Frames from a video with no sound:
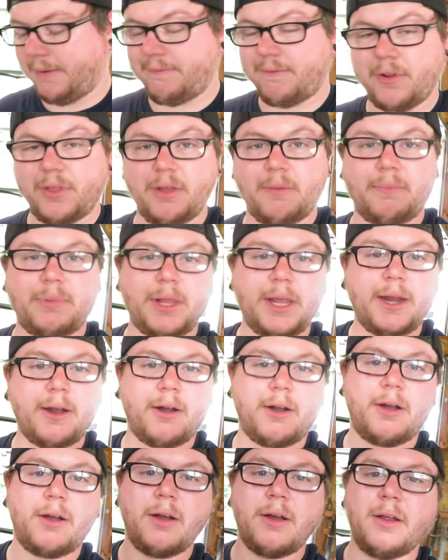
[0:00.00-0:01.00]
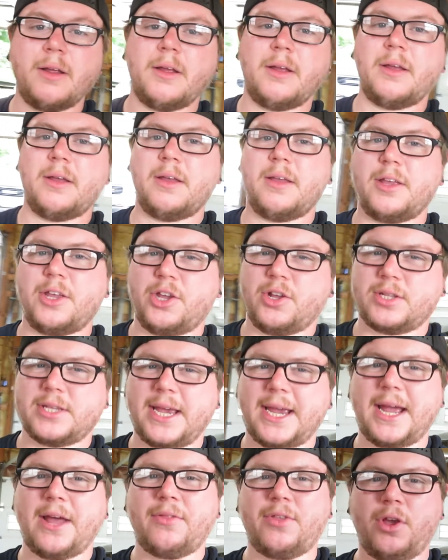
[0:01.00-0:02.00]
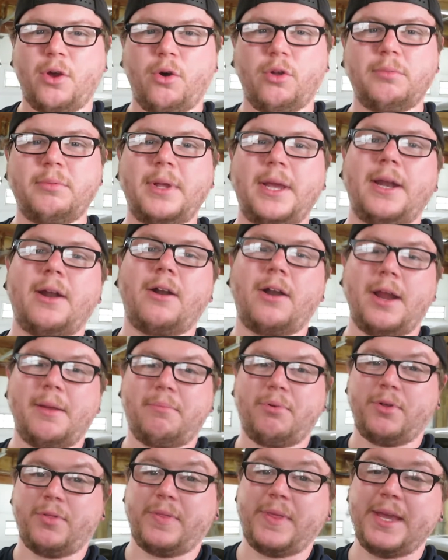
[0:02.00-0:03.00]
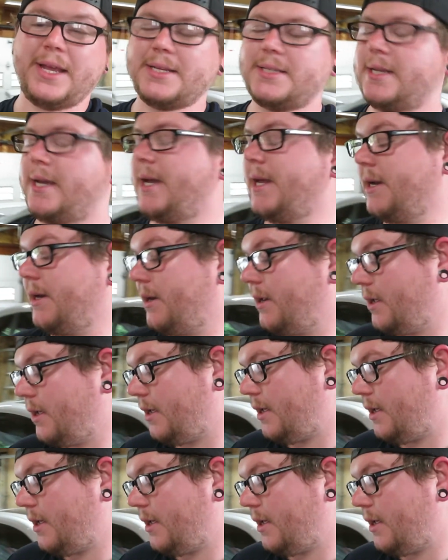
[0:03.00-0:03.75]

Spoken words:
for the bleeder, you'll take out the old bleeder and put these in,